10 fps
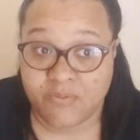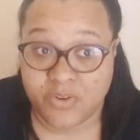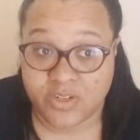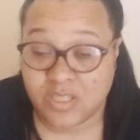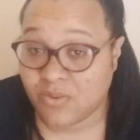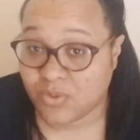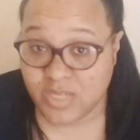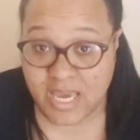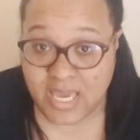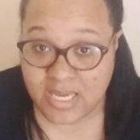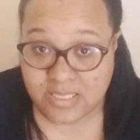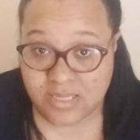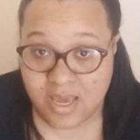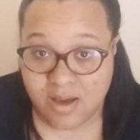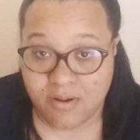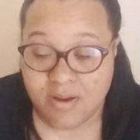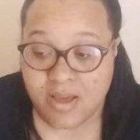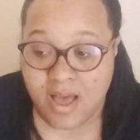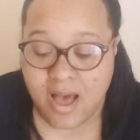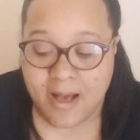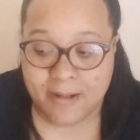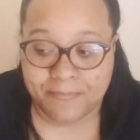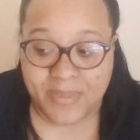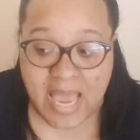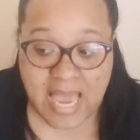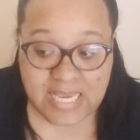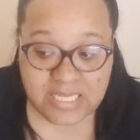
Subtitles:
for several decades now, I